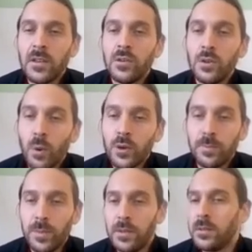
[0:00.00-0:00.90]
you want to
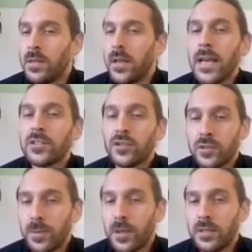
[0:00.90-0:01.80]
be as
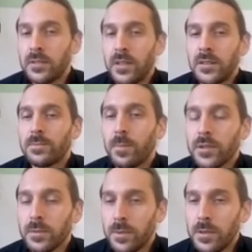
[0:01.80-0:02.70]
transparent as
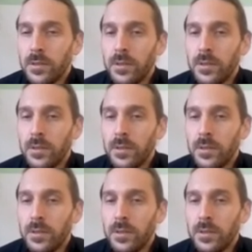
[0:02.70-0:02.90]
possible.